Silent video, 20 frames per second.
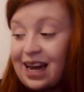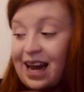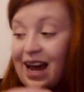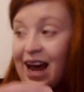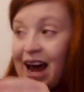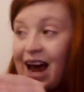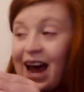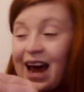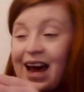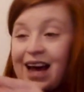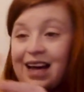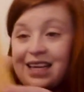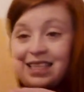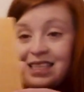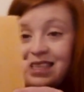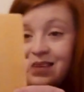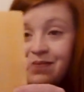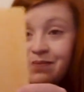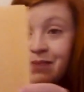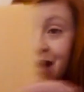as
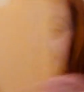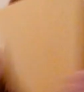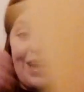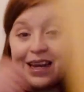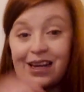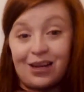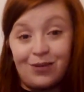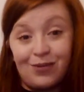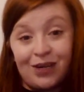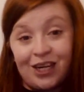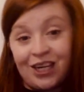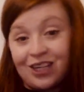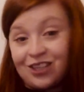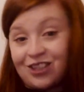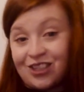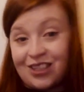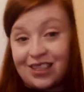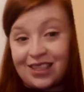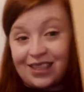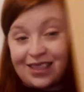my
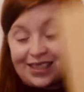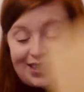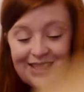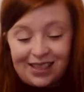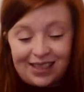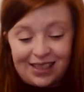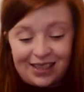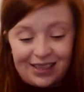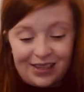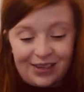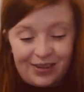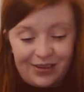100s.